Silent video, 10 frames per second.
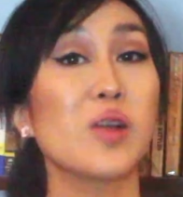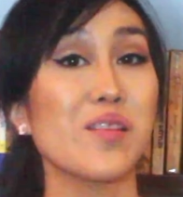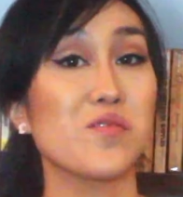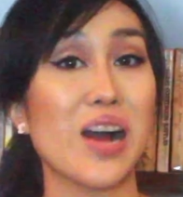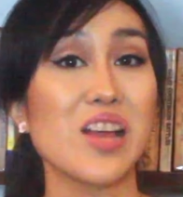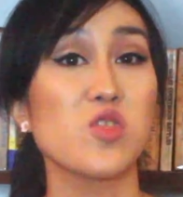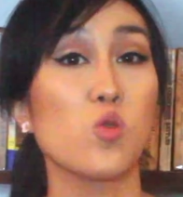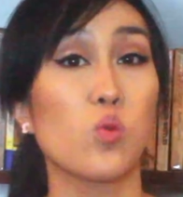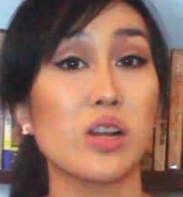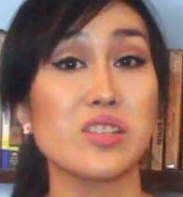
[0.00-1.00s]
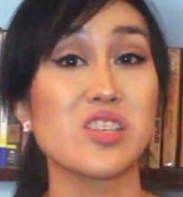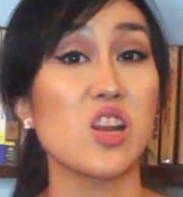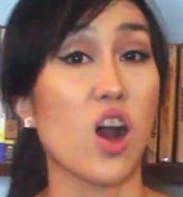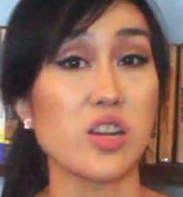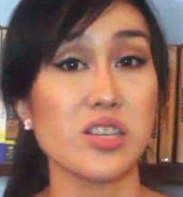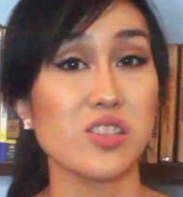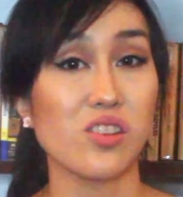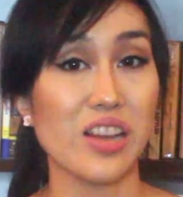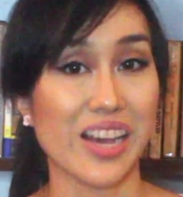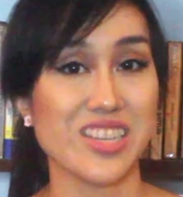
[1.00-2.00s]
can find the world's largest
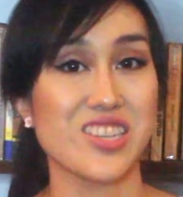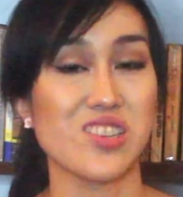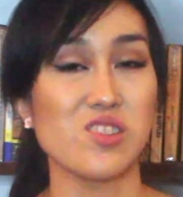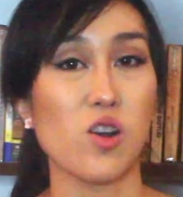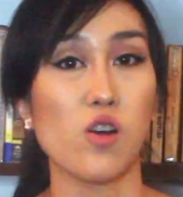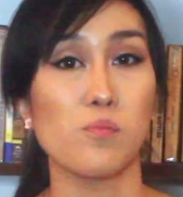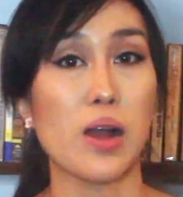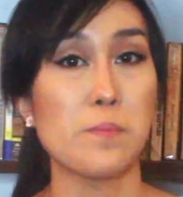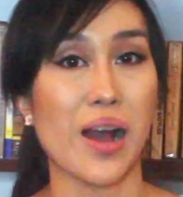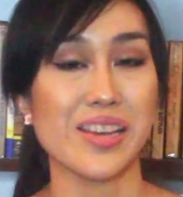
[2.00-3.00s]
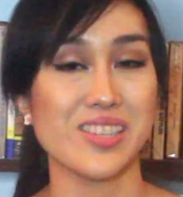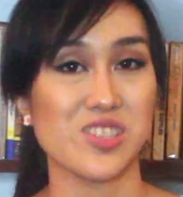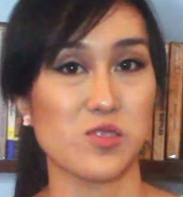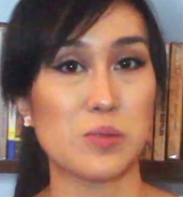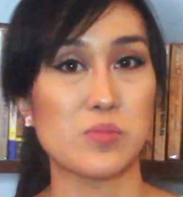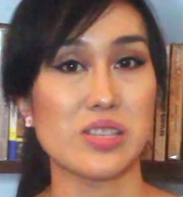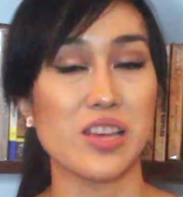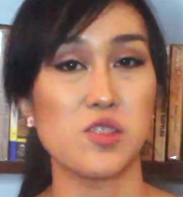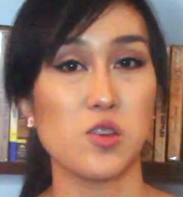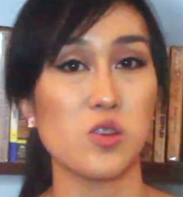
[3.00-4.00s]
collection of Baybayin scripts
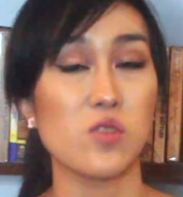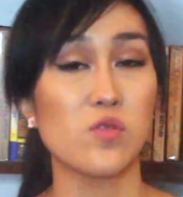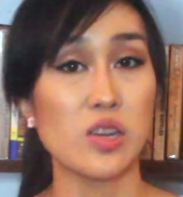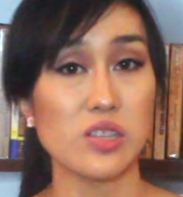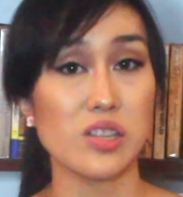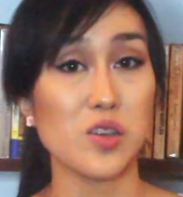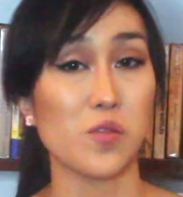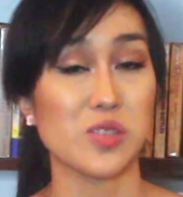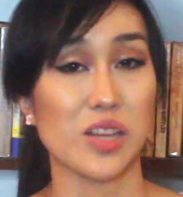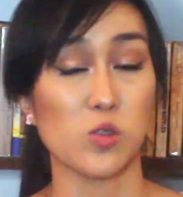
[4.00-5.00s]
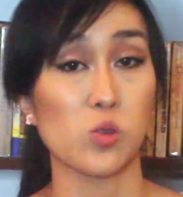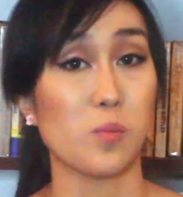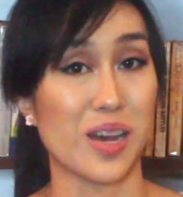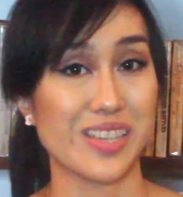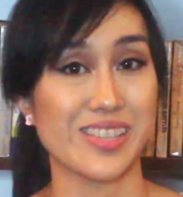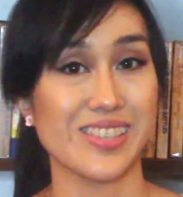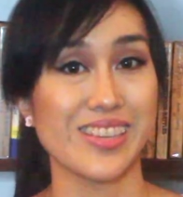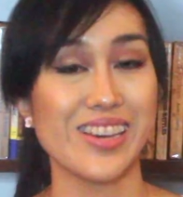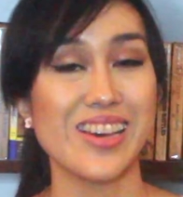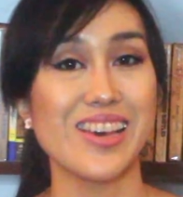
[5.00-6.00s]
in the University of Santo Tomas,
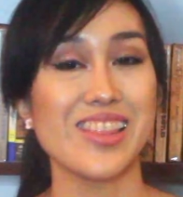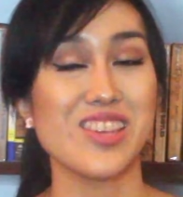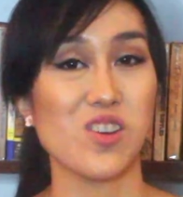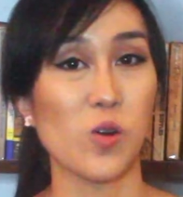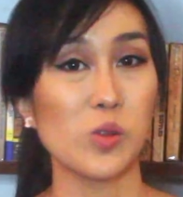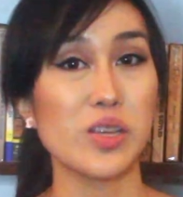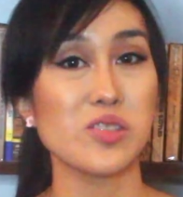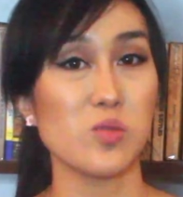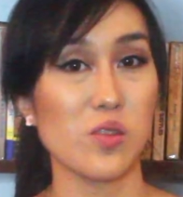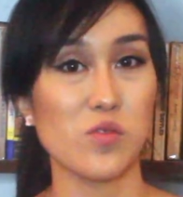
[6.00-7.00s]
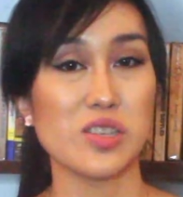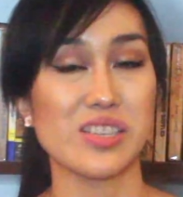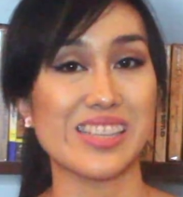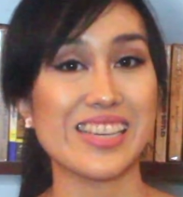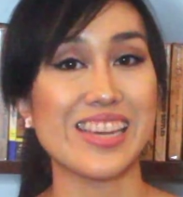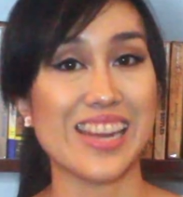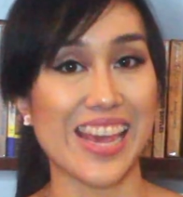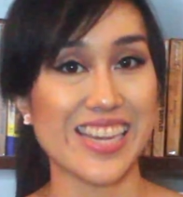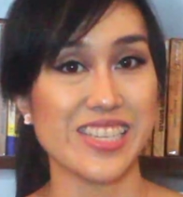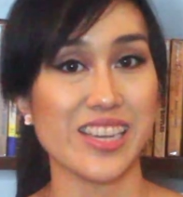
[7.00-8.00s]
the oldest university in
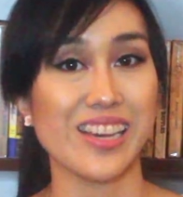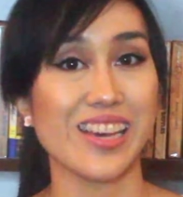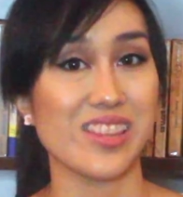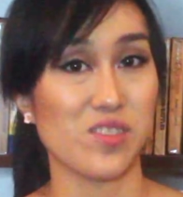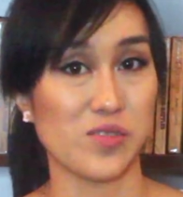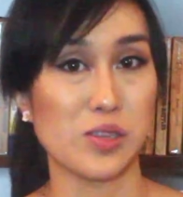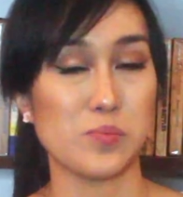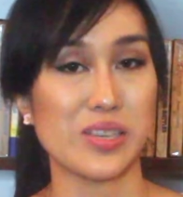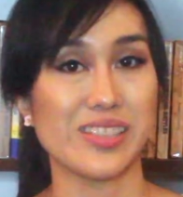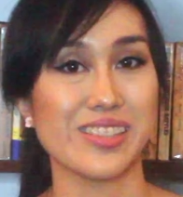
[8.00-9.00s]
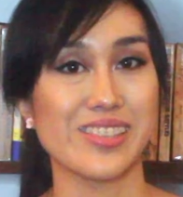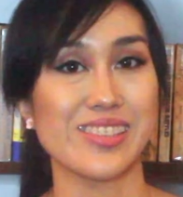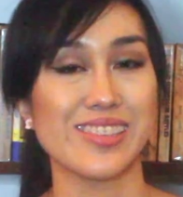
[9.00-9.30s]
Asia and the Philippines.